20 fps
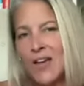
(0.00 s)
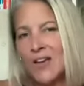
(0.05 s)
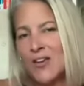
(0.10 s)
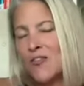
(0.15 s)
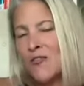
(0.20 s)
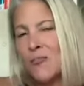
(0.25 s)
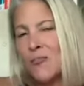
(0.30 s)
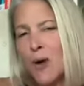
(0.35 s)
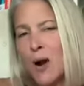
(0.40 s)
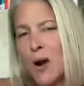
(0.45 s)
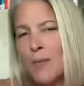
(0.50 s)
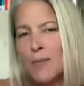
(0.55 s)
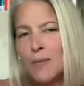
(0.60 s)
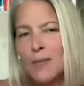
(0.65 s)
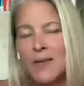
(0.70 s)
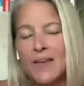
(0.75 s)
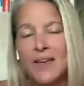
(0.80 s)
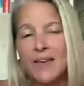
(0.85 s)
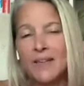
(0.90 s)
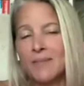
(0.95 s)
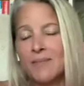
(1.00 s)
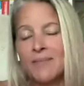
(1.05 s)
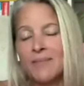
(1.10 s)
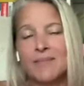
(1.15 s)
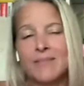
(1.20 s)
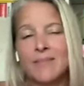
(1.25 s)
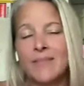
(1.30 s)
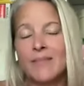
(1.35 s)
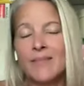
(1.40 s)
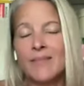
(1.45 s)
you've probably
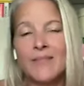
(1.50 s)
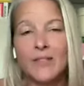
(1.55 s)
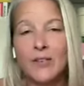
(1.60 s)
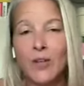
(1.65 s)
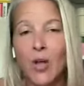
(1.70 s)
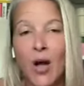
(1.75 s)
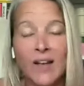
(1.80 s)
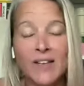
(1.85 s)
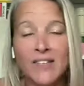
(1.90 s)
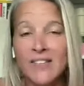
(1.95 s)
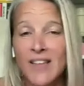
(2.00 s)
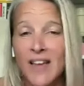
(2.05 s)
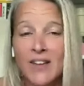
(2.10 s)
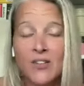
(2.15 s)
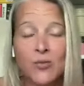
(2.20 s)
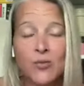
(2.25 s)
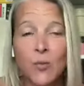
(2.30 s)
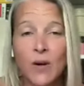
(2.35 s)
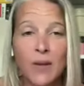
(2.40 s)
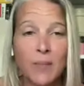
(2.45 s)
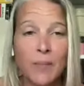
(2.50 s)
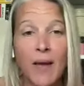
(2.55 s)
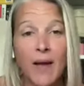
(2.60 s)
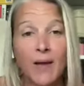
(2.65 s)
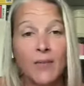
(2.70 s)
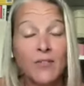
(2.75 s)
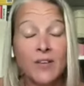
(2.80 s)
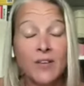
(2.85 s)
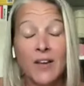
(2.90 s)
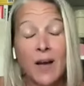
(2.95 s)
lost that 20
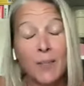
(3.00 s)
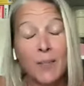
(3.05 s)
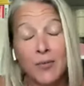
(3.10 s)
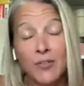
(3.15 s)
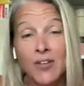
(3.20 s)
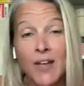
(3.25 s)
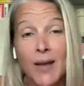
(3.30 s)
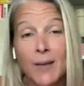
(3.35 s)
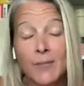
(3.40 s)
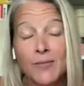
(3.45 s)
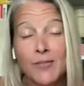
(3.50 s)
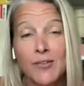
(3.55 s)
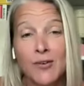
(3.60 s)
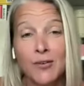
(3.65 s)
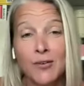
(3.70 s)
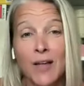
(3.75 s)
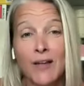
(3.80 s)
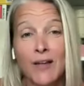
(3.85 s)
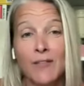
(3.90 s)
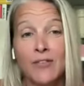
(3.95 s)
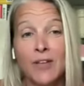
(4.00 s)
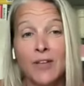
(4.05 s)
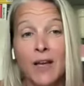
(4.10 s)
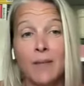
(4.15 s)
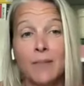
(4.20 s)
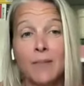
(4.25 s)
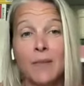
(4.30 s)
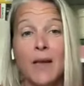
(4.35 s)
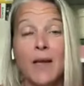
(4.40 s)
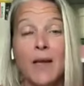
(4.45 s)
pounds a couple times in your
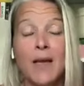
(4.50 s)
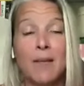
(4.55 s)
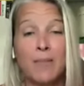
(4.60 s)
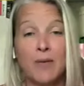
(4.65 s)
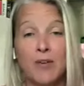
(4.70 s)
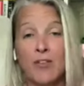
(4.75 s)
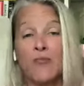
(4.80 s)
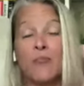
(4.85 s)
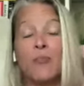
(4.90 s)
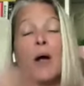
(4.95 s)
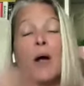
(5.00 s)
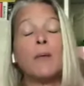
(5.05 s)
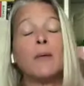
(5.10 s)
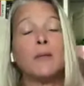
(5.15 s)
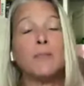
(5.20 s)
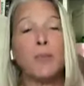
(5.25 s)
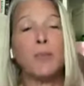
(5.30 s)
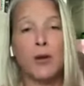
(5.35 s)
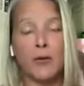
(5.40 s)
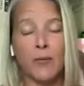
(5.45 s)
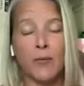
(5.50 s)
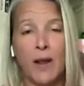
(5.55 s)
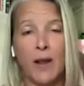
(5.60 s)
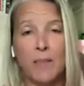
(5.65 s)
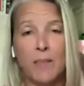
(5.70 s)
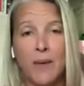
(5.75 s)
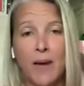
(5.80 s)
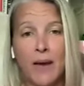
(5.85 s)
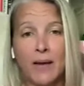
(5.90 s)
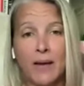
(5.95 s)
lifetime, but you've probably put it
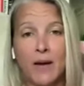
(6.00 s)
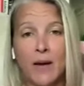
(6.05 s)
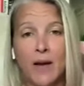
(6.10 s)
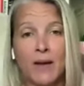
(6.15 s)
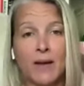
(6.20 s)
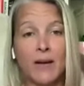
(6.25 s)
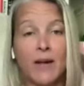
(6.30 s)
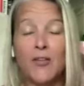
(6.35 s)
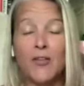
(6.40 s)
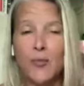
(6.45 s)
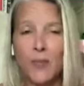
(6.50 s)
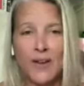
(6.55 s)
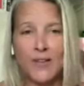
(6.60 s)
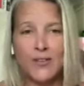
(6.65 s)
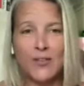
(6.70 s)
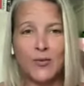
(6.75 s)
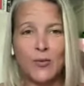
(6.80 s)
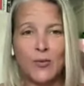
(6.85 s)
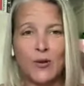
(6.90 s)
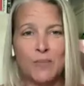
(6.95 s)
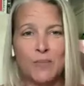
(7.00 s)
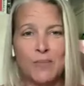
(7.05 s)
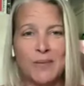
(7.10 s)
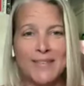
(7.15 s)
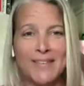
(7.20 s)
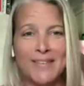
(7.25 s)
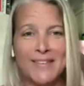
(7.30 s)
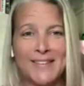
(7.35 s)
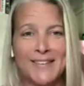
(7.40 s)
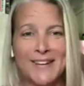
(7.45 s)
right back on. Otherwise, you wouldn't be
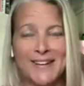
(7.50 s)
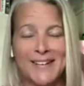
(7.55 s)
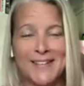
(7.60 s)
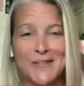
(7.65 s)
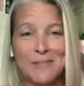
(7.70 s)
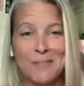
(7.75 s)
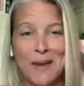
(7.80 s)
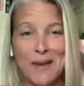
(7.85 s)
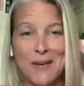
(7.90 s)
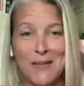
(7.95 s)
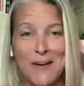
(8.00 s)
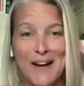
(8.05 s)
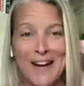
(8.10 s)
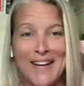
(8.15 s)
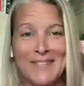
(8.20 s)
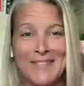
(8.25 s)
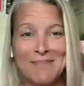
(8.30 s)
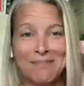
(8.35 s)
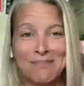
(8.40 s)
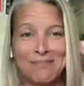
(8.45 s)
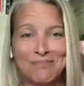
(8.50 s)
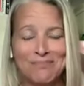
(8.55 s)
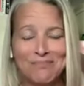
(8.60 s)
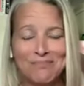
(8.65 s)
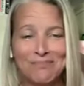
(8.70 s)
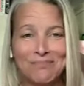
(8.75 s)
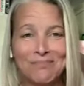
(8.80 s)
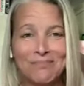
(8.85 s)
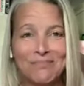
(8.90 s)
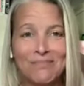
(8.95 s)
listening to me, right?
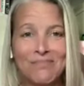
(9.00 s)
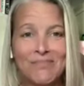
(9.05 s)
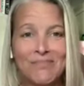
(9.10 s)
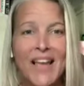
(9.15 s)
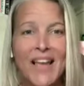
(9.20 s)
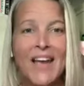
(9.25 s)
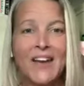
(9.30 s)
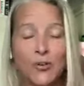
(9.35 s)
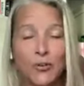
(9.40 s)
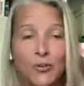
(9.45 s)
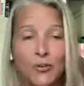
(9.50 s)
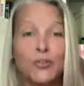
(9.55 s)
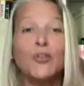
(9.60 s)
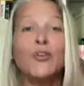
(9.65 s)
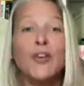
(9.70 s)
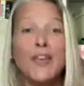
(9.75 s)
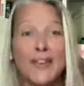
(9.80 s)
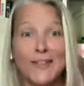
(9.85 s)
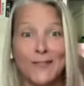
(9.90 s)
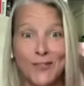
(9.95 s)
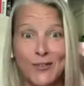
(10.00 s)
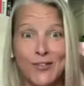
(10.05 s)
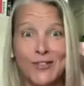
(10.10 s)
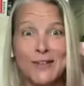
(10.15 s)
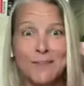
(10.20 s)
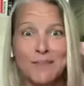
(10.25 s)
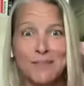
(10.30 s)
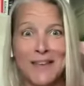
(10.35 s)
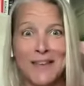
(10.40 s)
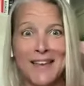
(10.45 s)
And you're looking for
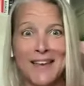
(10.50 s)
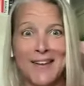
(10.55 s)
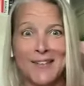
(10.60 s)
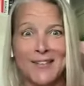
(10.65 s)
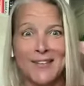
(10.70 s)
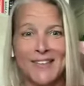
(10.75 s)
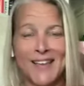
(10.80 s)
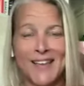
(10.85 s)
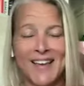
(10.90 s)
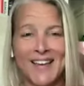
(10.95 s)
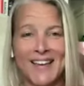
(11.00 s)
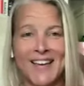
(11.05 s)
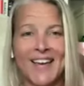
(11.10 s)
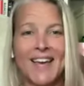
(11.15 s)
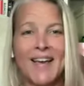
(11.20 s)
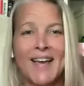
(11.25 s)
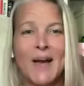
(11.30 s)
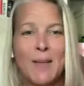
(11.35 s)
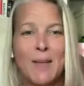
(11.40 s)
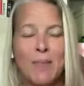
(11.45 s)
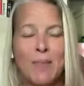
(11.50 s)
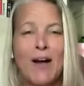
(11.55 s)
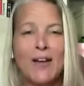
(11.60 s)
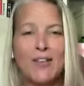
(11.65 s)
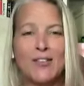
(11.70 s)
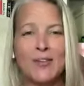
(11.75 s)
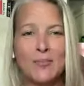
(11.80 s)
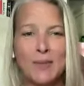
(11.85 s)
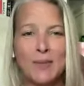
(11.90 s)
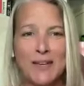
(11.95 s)
something else that
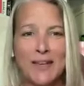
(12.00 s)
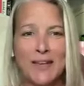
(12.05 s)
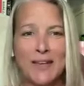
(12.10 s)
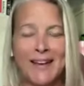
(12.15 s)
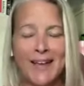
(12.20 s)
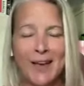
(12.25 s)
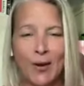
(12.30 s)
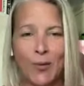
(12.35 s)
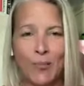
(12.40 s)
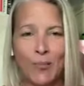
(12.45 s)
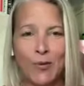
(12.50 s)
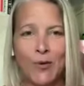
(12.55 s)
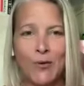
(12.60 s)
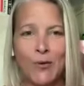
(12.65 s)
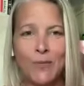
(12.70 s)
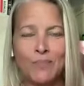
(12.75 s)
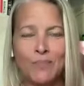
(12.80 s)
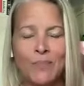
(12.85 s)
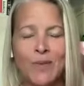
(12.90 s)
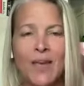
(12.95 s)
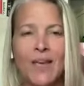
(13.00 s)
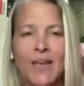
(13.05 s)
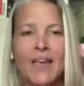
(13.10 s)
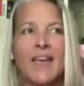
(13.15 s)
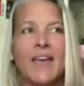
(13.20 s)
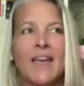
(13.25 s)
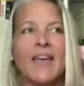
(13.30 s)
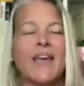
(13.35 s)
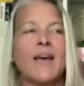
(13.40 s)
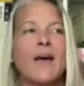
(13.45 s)
possibly can help you.
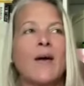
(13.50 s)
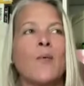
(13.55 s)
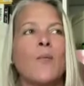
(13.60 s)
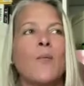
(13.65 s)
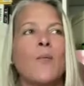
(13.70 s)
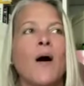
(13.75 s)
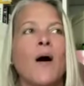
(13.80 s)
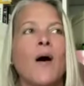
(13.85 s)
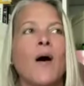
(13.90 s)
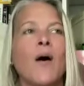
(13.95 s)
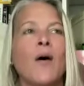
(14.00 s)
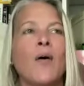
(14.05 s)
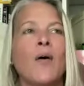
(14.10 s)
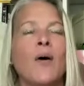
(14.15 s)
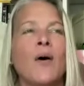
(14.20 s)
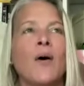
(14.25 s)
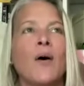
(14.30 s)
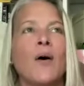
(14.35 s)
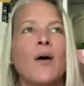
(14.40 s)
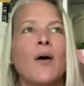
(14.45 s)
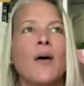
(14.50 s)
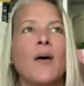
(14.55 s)
Well,